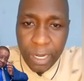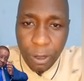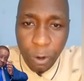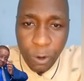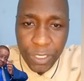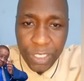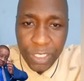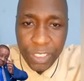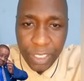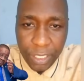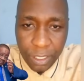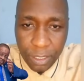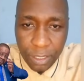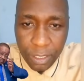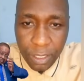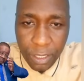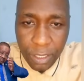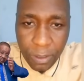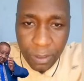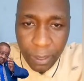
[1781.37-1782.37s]
Auditing.
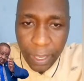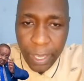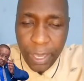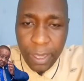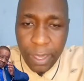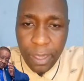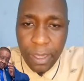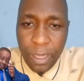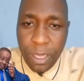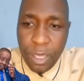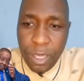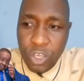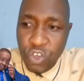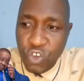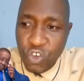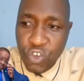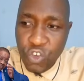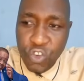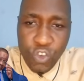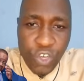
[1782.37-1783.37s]

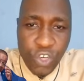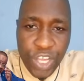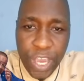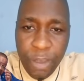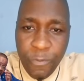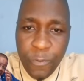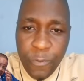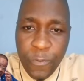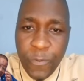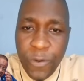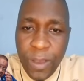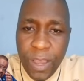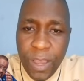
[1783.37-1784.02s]
UDF,